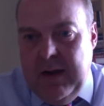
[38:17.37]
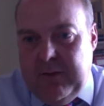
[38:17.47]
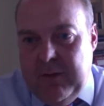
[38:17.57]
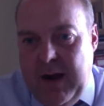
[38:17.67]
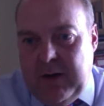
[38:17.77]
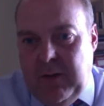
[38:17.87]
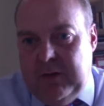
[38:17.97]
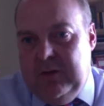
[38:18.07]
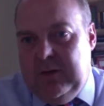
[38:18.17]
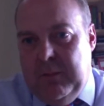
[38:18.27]
if there are
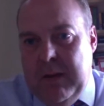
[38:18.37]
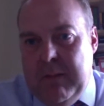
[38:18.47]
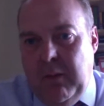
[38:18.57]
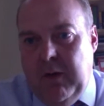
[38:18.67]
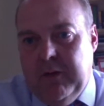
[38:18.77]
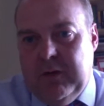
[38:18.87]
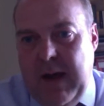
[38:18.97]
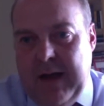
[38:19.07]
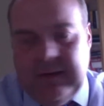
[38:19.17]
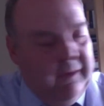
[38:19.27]
questions that people want
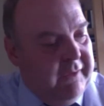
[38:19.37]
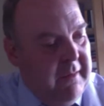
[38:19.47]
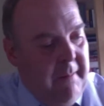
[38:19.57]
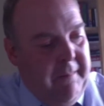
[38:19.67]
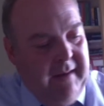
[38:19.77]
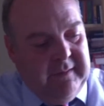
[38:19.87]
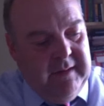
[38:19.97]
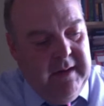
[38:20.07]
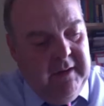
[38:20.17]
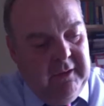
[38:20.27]
to ask, I'll do my
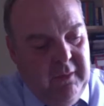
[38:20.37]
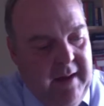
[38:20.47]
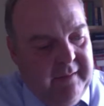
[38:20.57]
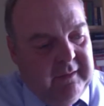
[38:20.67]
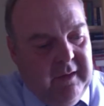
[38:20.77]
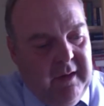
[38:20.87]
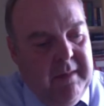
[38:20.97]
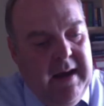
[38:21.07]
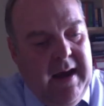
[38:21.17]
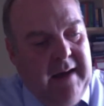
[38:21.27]
best to answer
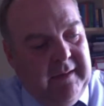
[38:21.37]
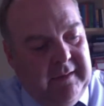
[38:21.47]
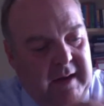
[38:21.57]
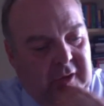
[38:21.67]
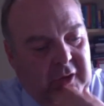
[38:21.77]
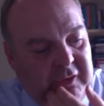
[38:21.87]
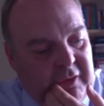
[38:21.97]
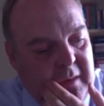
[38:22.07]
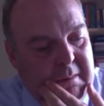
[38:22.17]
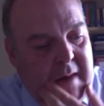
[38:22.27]
them. As I said, just
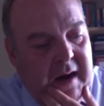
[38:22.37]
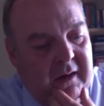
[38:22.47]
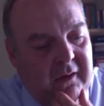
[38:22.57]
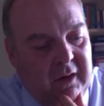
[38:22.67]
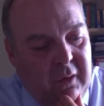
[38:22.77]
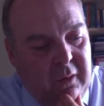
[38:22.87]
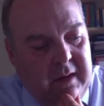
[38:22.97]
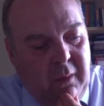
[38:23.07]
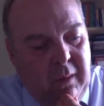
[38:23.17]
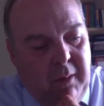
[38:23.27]
to remind you,
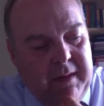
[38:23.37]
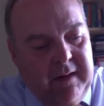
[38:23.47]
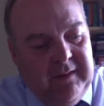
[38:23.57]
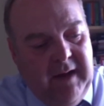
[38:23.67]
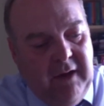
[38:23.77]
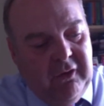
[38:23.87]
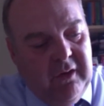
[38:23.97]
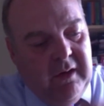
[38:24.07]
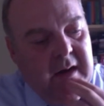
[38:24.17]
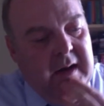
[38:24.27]
there will be a
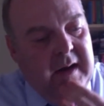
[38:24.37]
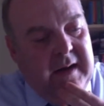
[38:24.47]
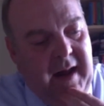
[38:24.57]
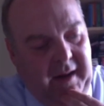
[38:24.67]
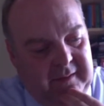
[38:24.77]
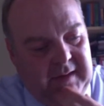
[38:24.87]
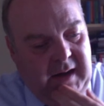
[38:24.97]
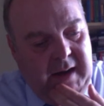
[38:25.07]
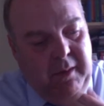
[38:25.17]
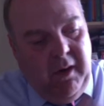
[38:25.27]
session next
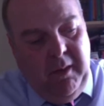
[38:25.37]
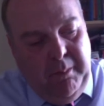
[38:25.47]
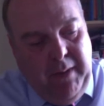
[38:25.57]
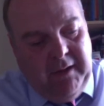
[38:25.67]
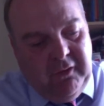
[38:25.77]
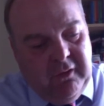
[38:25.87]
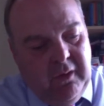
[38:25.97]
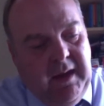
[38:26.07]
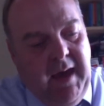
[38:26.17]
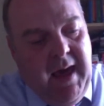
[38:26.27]
time on
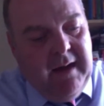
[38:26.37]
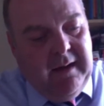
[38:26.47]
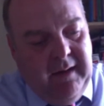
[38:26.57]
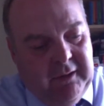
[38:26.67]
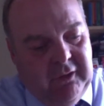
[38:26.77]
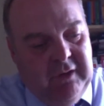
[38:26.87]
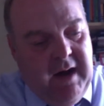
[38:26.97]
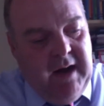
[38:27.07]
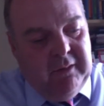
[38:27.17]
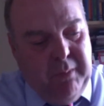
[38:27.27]
pastoral care, class
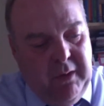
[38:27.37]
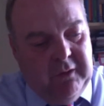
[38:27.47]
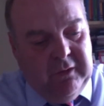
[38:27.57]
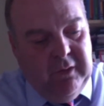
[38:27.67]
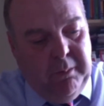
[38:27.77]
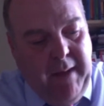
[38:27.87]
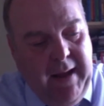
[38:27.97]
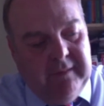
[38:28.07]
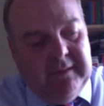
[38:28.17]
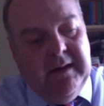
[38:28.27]
charts, personal
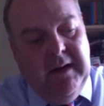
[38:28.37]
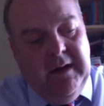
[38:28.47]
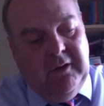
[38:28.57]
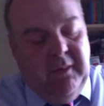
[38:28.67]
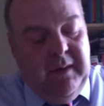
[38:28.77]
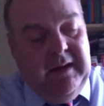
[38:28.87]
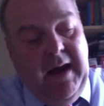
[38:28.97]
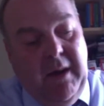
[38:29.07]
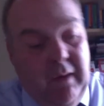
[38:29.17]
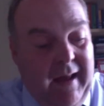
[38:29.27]
best. So
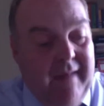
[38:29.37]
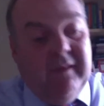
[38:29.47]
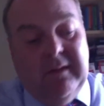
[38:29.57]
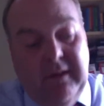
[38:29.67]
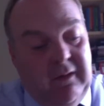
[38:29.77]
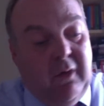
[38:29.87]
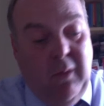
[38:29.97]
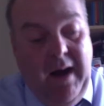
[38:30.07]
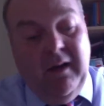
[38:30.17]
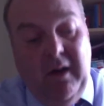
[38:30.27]
I will answer
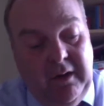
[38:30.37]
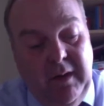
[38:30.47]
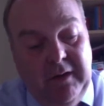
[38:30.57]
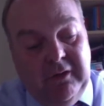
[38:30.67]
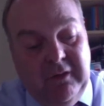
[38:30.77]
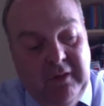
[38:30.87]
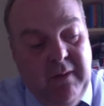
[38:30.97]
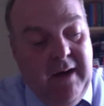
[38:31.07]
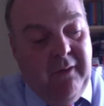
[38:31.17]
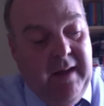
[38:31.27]
quite a lot of questions
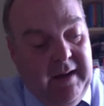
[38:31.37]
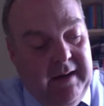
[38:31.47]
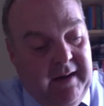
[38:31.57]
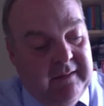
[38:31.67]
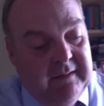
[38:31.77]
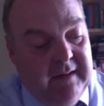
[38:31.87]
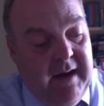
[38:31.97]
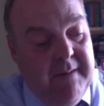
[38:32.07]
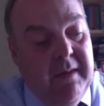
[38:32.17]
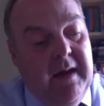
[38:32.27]
around that next
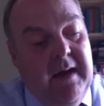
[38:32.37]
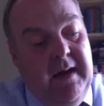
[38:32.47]
time.